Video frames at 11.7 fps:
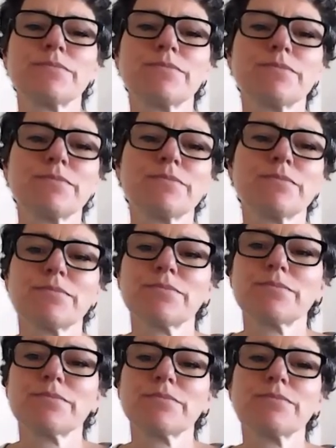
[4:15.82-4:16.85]

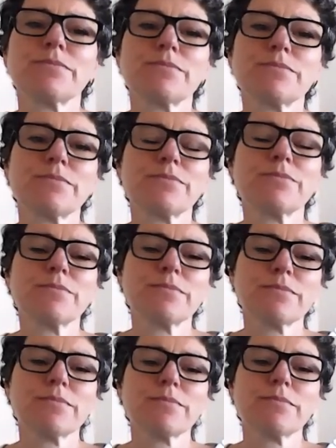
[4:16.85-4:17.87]

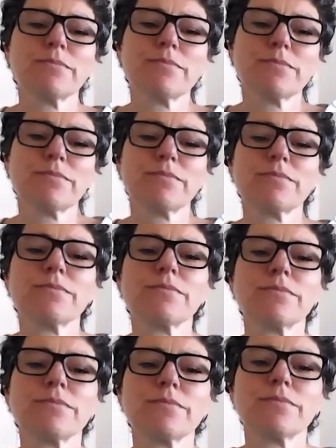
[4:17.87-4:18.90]

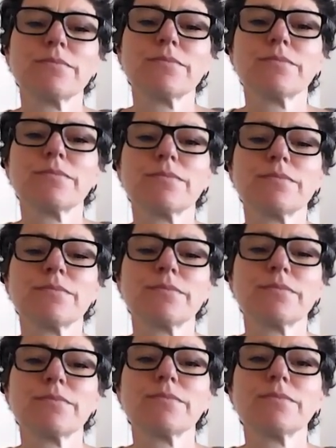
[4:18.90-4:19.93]

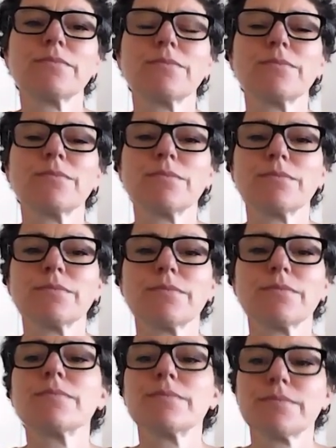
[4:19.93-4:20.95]

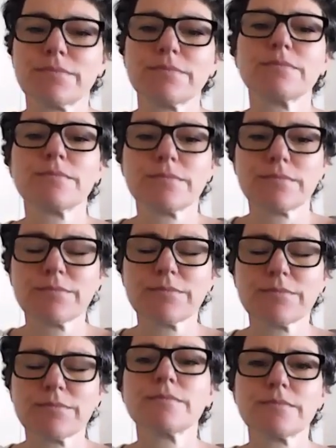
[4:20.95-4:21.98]

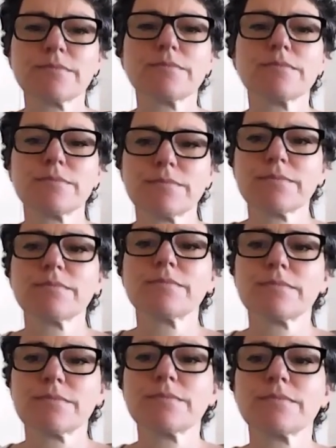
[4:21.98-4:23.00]

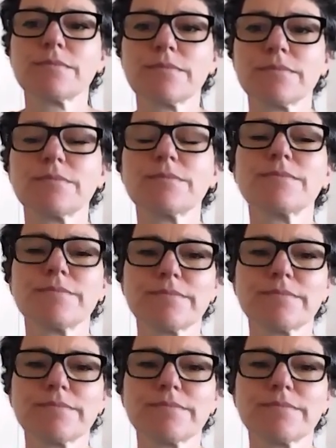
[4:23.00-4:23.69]
[no speech]